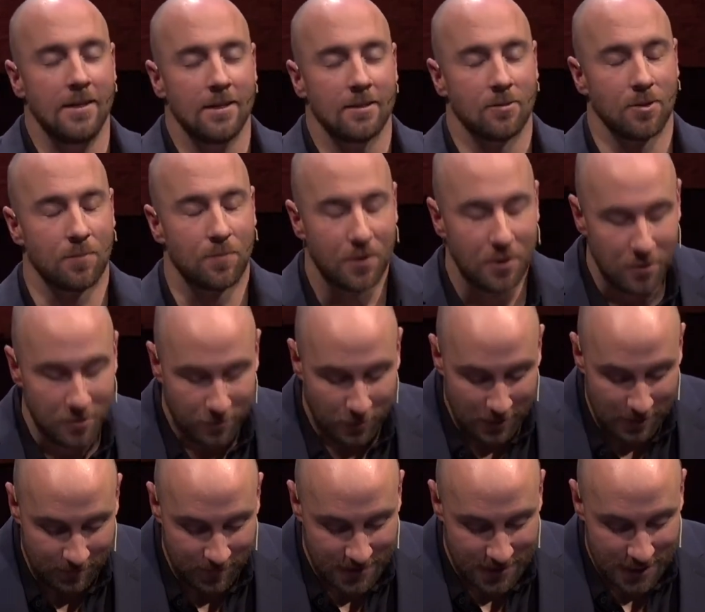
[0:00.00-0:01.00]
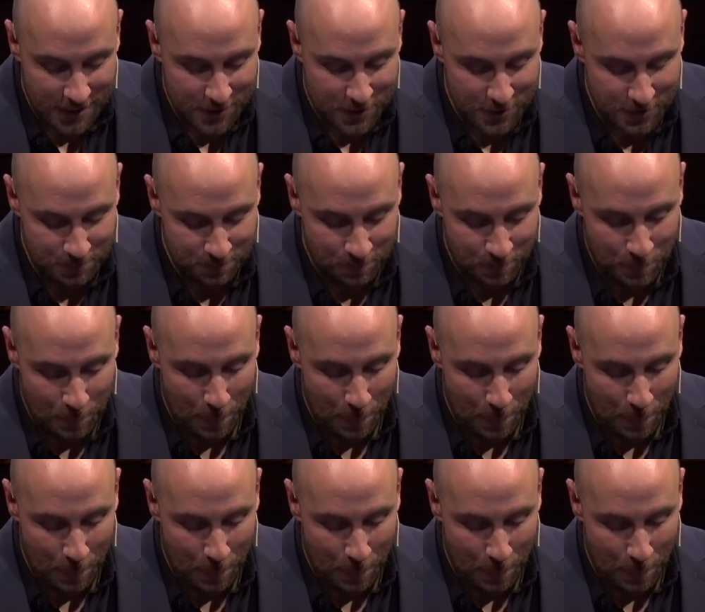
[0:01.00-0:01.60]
what a beautiful invitation